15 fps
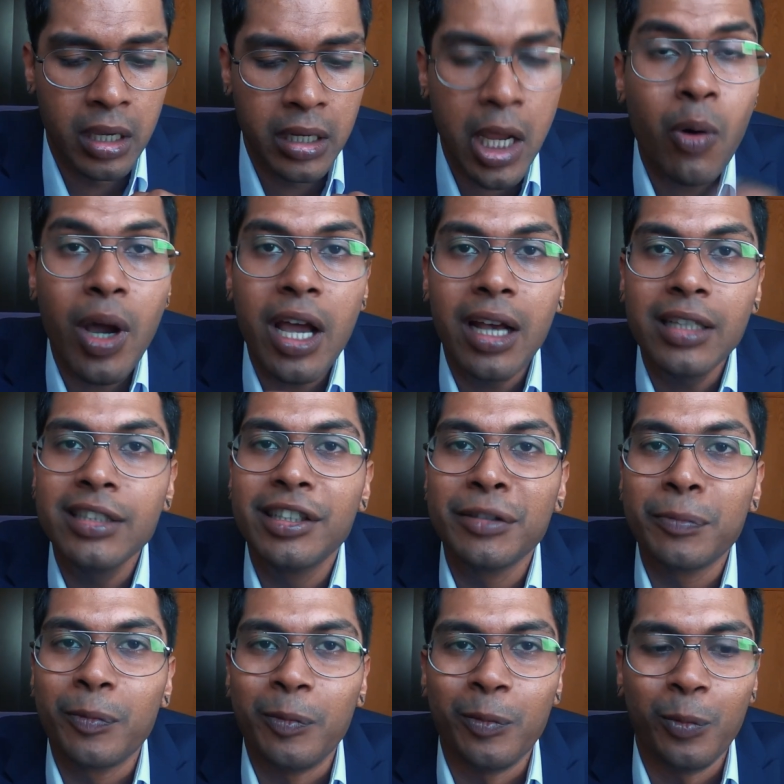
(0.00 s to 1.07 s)
Now I asked
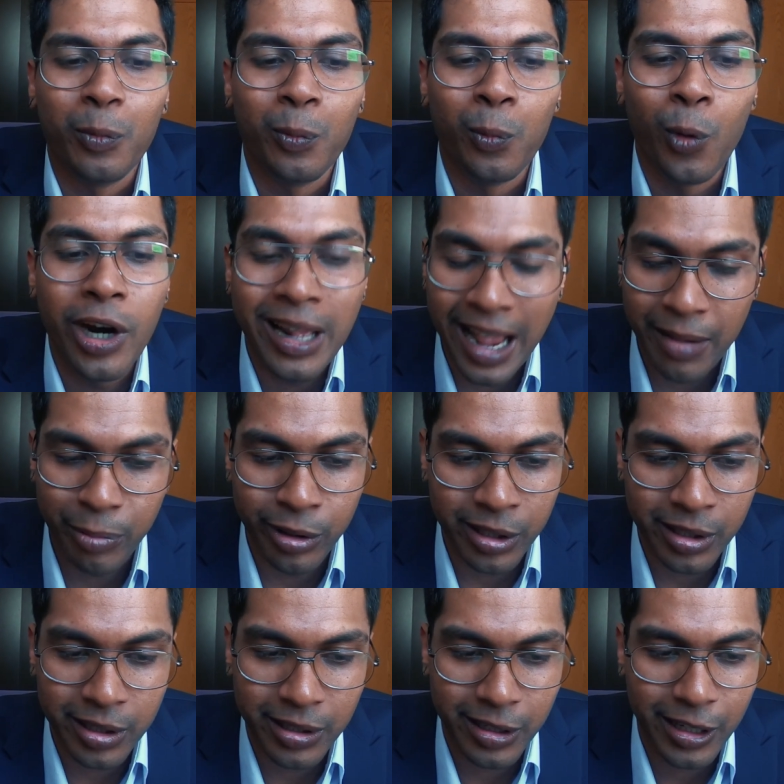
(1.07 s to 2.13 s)
him what
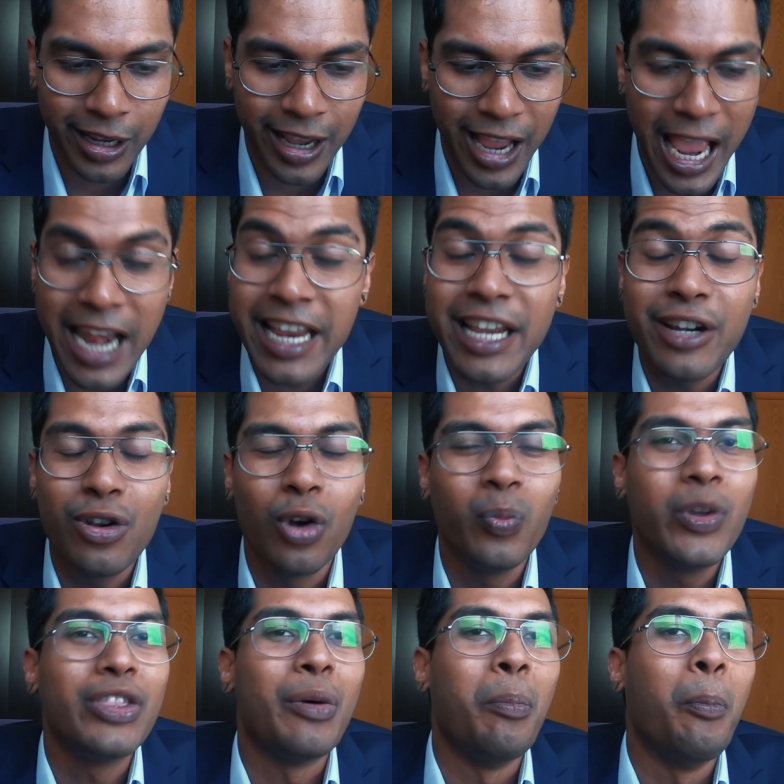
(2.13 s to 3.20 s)
happened, and he told
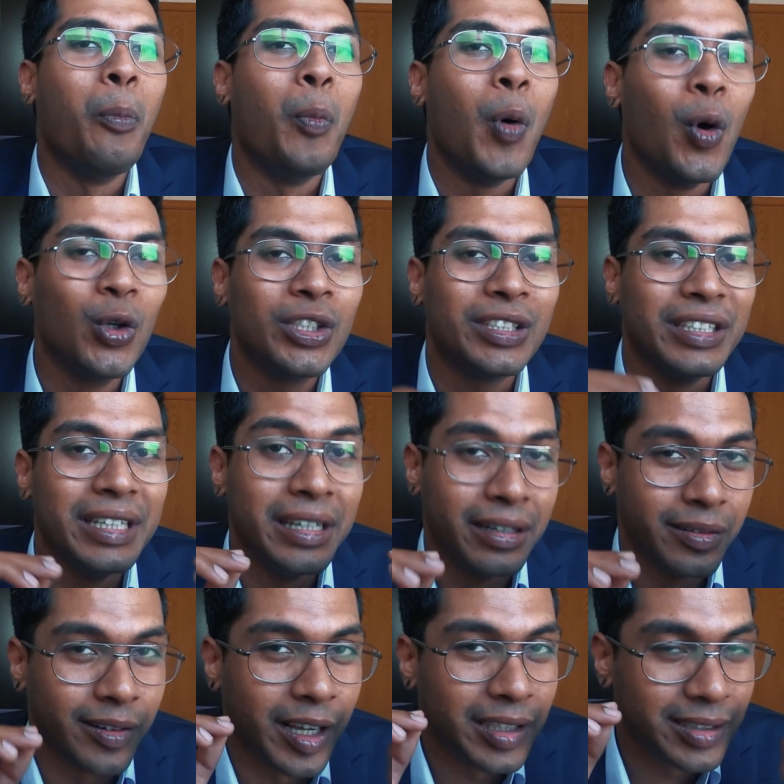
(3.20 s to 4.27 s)
me the most
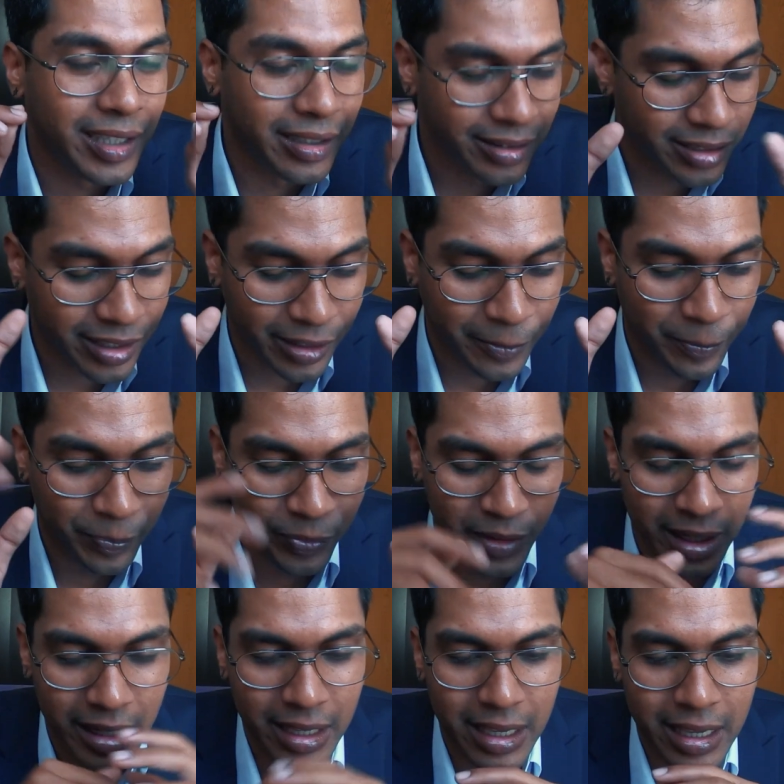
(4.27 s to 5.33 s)
interesting thing.
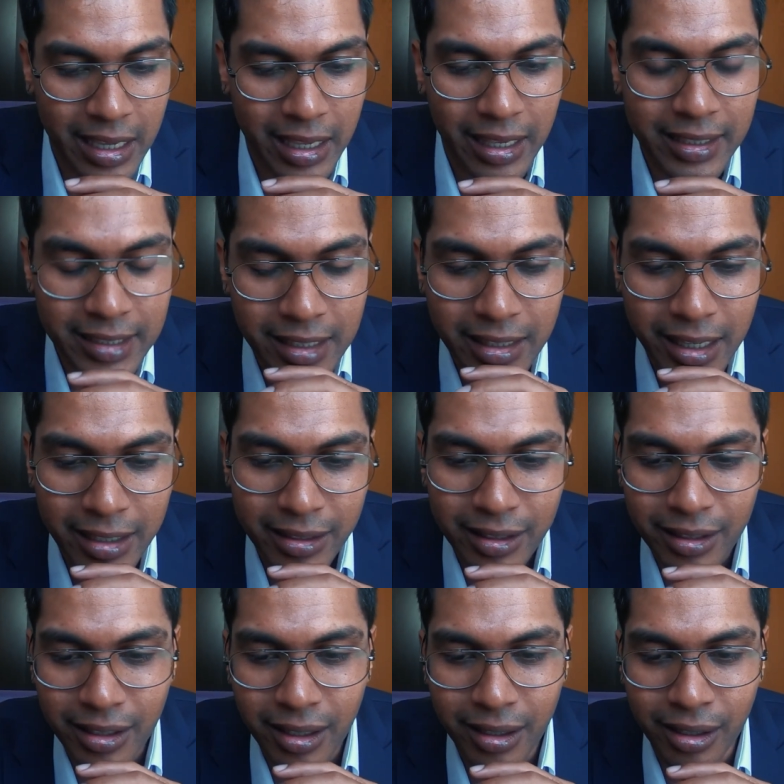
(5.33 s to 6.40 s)
He said that,
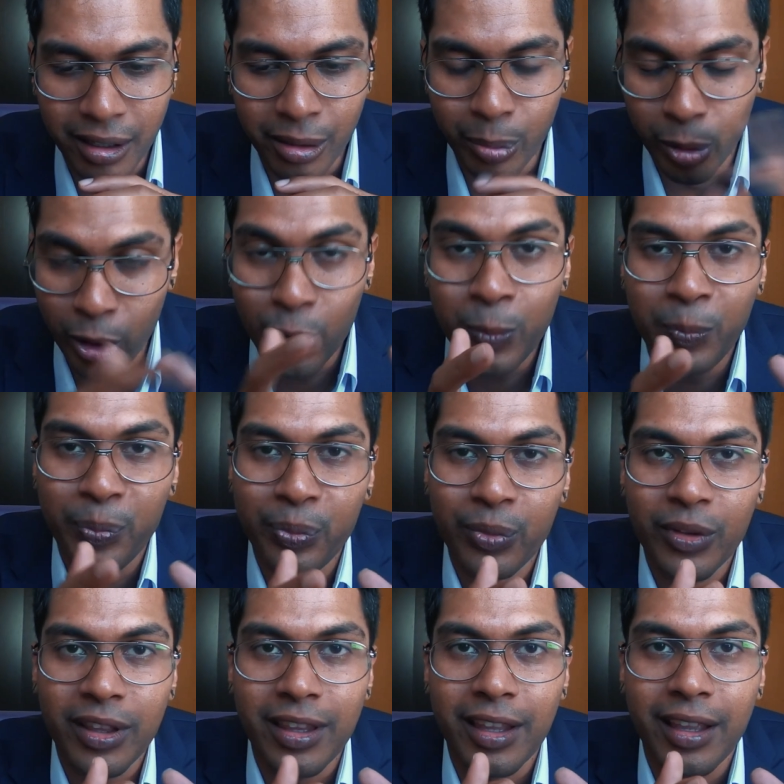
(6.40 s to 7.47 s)
"Bro,
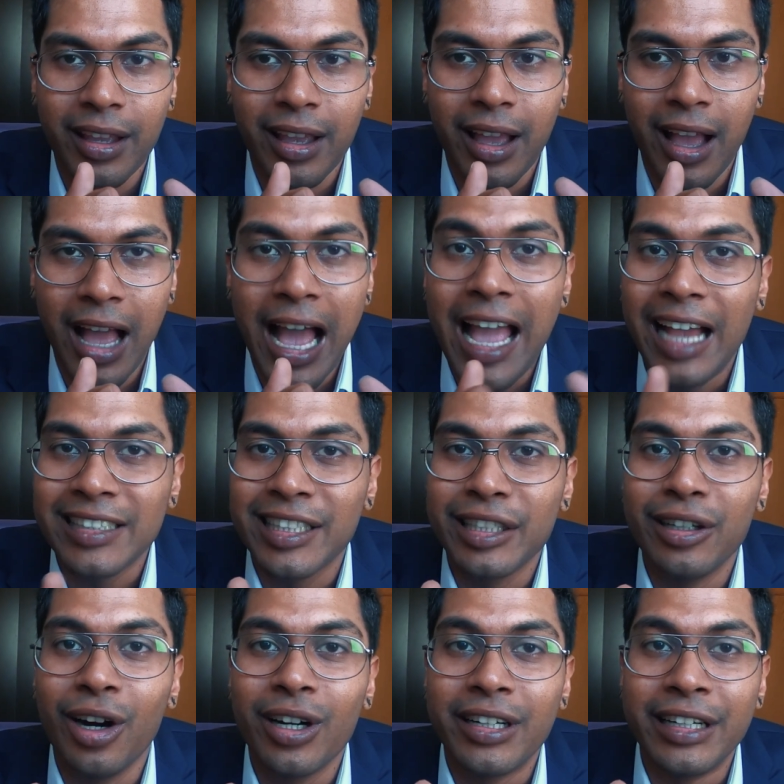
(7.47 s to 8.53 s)
I actually
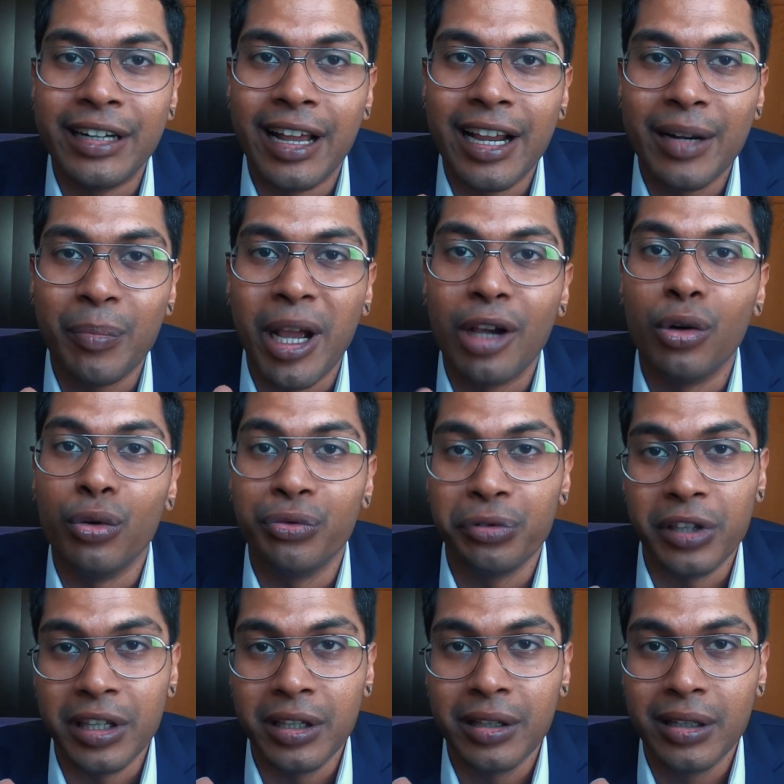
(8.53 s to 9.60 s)
got denied my
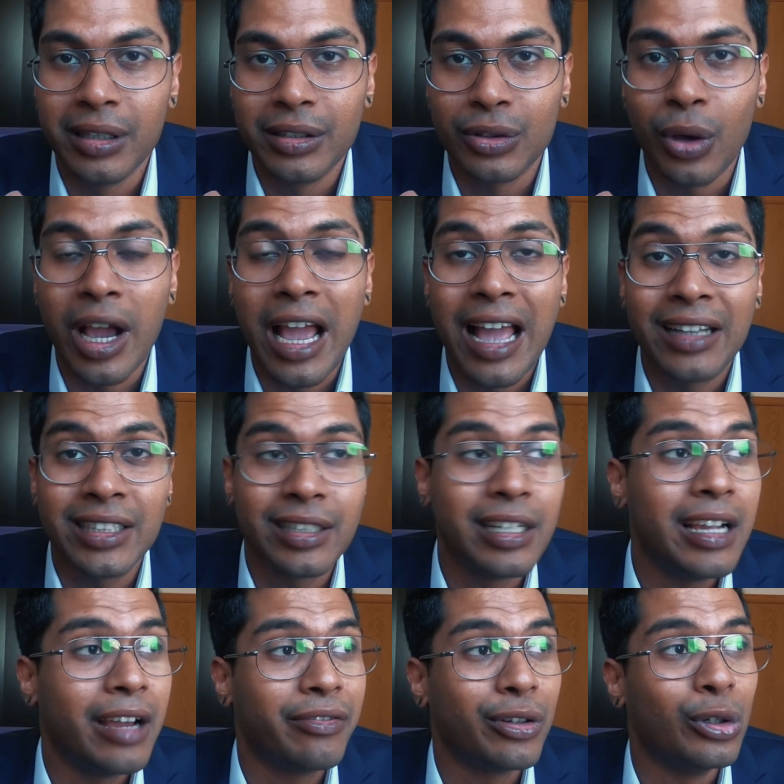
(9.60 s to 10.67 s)
OFI. So I actually
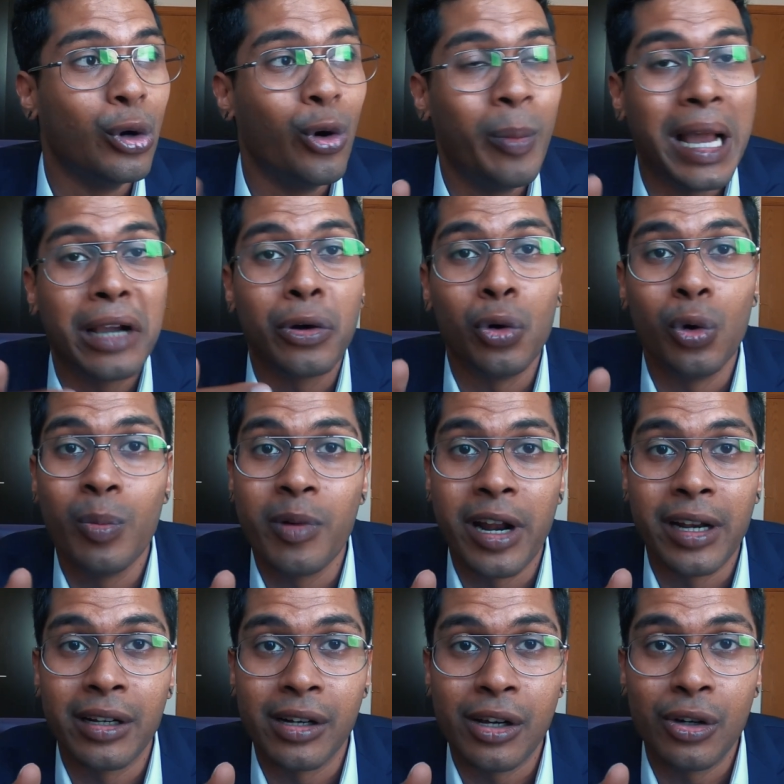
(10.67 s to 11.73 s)
have to go back home
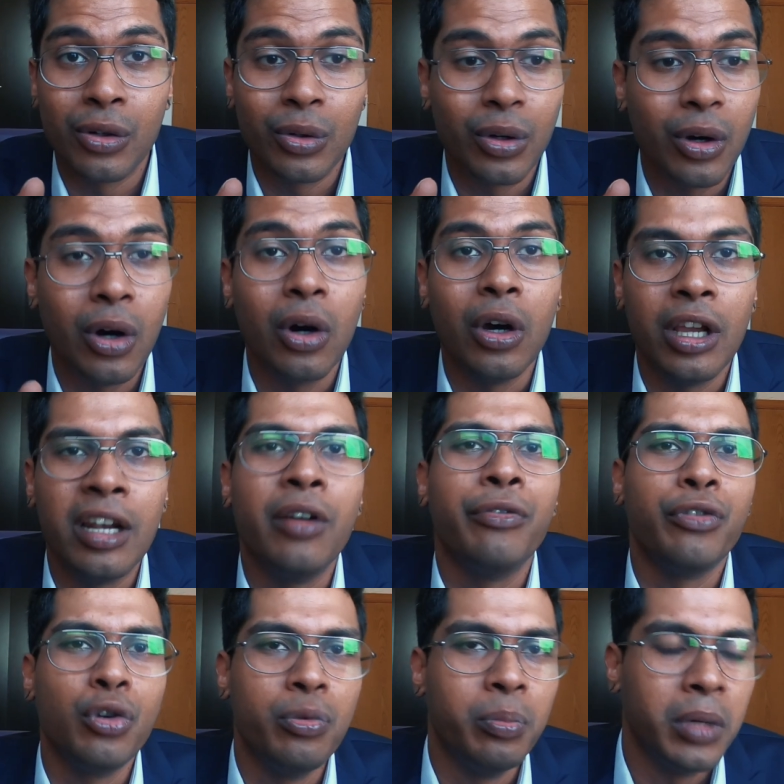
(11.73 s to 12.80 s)
right now or in a
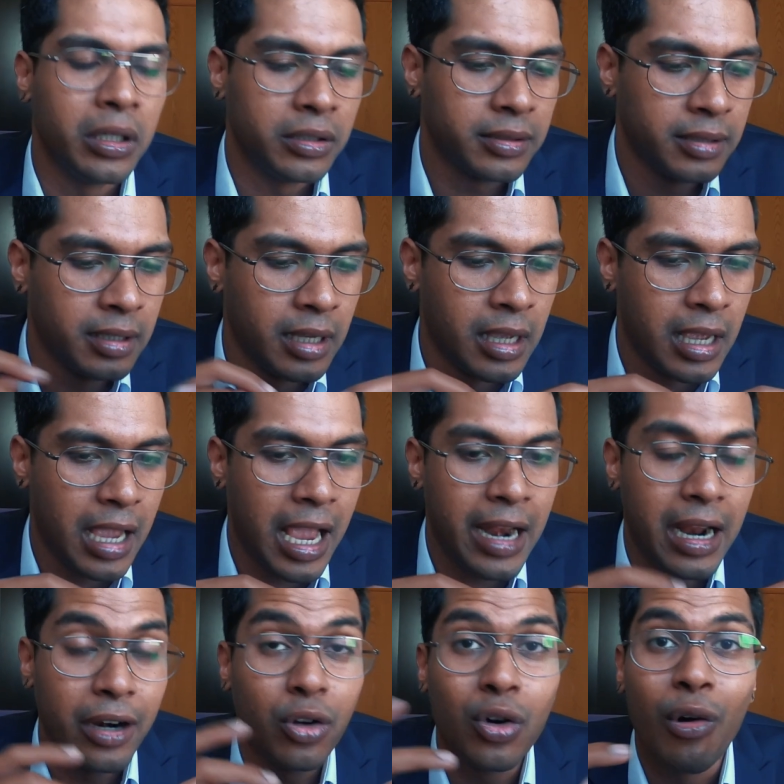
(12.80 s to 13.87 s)
few months, and
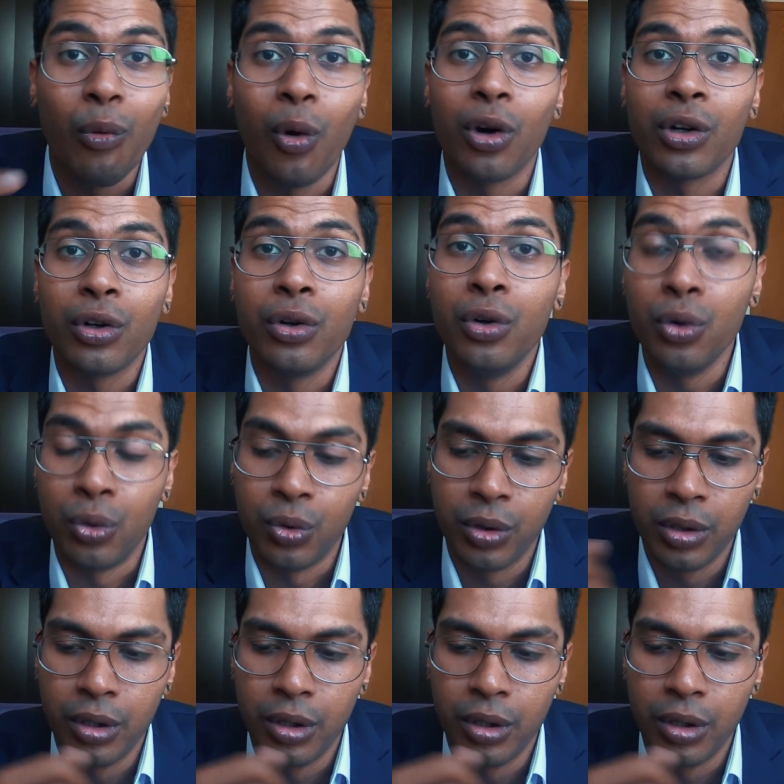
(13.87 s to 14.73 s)
I don't know what to do."